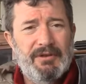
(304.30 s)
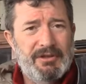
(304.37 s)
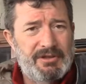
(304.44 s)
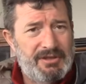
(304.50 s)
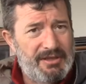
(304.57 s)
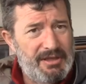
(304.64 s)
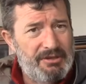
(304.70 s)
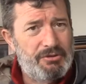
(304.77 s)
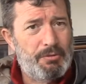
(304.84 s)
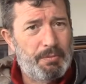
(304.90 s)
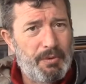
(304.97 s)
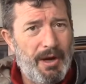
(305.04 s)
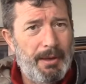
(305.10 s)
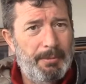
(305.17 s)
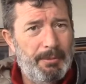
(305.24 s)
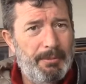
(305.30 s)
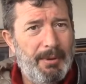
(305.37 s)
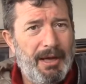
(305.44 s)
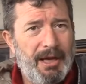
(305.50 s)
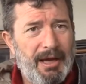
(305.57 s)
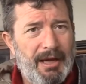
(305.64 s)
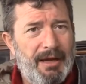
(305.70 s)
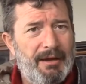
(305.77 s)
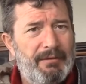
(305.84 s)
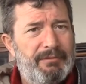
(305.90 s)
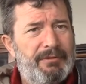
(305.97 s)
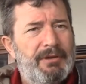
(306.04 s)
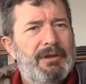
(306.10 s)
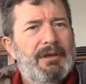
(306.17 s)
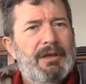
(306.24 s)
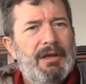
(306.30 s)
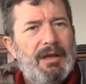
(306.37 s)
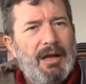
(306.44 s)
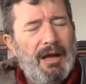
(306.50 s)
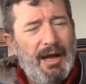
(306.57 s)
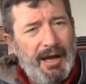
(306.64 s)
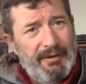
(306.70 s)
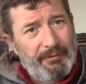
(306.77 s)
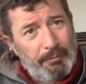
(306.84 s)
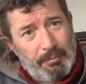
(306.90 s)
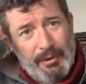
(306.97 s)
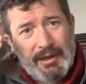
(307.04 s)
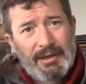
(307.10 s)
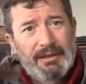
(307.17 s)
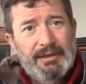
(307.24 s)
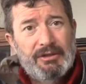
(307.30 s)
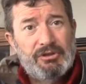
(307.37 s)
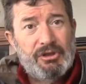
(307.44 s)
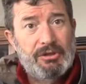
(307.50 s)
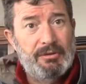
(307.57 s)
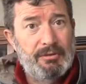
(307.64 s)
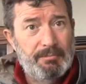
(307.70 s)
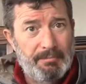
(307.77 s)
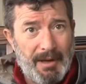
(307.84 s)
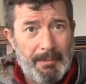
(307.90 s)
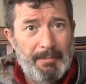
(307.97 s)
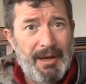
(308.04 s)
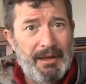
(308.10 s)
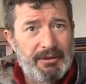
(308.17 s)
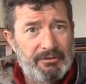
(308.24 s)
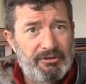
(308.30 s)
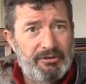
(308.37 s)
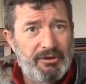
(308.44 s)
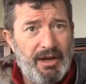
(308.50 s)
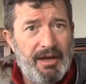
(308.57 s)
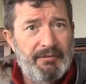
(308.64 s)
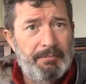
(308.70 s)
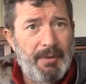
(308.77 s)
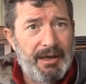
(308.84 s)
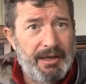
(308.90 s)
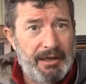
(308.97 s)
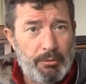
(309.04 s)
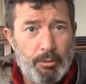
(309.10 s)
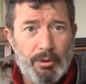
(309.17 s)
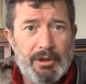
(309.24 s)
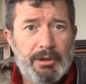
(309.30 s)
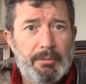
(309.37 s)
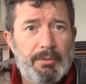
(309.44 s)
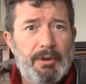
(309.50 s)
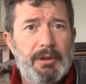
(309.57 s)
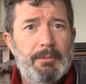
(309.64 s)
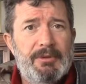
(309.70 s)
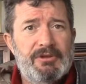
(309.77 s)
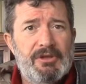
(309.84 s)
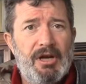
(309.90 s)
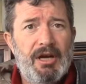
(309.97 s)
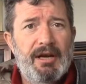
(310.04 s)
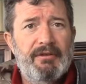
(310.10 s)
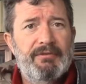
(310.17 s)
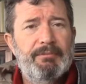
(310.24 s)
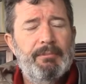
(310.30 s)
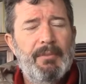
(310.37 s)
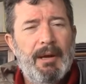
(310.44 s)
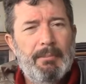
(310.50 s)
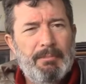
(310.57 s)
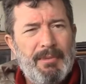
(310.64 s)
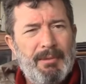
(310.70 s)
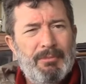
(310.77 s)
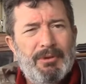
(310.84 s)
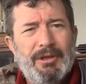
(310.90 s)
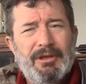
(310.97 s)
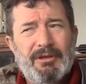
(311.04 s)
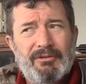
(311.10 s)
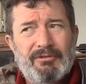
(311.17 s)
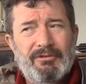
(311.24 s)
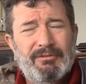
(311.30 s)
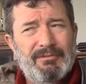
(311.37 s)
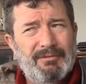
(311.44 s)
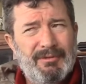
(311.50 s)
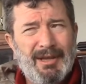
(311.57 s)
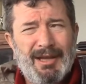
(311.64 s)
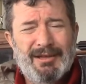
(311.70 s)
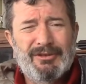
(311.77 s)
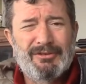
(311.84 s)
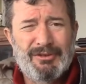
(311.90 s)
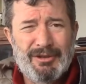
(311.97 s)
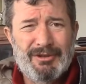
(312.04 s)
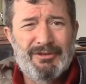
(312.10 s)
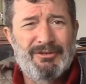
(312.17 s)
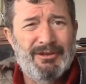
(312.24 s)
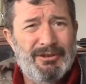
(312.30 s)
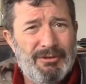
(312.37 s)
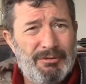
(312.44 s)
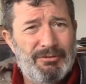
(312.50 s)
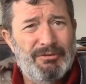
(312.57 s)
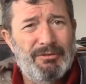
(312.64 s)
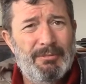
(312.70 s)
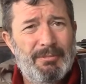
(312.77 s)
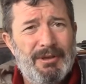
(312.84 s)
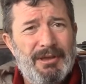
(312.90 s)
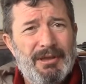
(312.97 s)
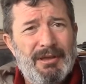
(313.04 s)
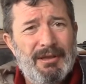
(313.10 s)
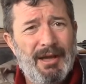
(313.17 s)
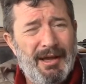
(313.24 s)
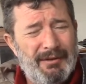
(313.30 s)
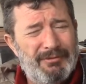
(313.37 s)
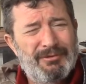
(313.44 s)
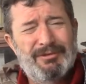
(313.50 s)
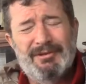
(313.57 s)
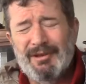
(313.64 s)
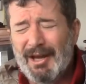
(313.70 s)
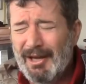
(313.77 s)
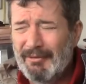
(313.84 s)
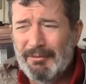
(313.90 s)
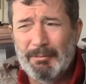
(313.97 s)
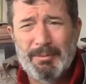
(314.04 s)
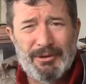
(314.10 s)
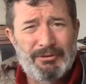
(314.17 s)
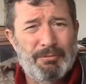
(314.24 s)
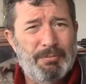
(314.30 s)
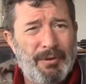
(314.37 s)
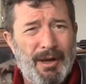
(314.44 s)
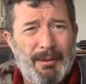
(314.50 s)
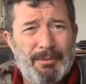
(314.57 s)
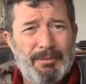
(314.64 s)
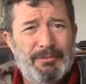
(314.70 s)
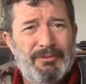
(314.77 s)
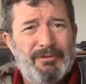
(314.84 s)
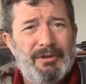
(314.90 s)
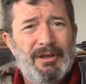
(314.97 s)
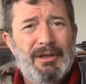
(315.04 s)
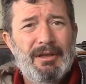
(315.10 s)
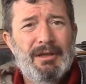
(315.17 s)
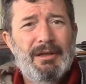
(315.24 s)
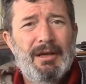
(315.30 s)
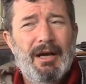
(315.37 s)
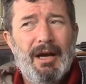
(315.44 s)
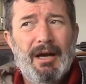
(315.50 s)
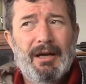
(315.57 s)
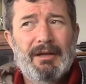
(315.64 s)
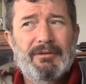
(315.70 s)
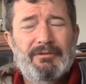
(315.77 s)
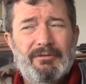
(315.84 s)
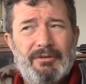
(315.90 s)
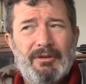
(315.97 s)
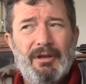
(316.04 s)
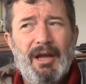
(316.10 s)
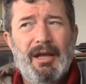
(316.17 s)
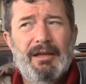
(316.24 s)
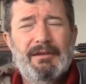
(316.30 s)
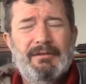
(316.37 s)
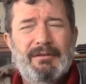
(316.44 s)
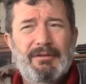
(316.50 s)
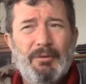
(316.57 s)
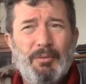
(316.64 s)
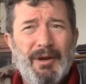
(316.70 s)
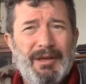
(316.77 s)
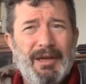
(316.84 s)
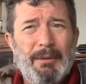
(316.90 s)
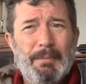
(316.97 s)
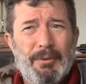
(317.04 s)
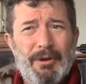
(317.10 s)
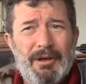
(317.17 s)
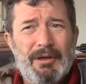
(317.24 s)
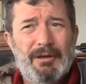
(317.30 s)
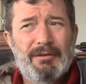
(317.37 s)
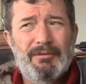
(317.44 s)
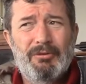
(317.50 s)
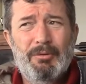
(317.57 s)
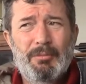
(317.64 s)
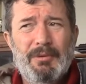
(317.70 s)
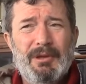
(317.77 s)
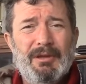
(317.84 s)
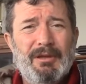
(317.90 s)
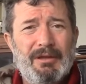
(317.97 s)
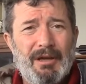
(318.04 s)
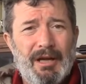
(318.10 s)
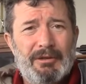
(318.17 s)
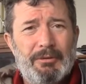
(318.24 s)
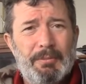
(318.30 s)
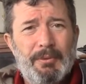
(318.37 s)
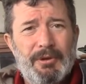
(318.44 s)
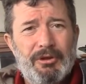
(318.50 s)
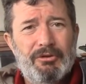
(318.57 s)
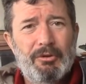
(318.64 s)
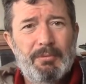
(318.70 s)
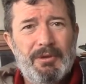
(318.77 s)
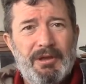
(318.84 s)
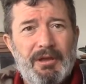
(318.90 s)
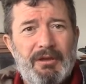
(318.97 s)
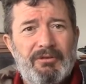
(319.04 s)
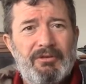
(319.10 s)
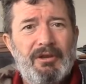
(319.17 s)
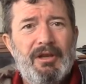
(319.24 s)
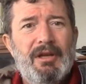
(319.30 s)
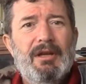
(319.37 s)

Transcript: this seizure problem I have. I have a brain lesion, my balance is off, my equilibrium is off, my memory is not as good as it used to be. I have a bunch of problems. The way they put it to me, the doctor put it to me, is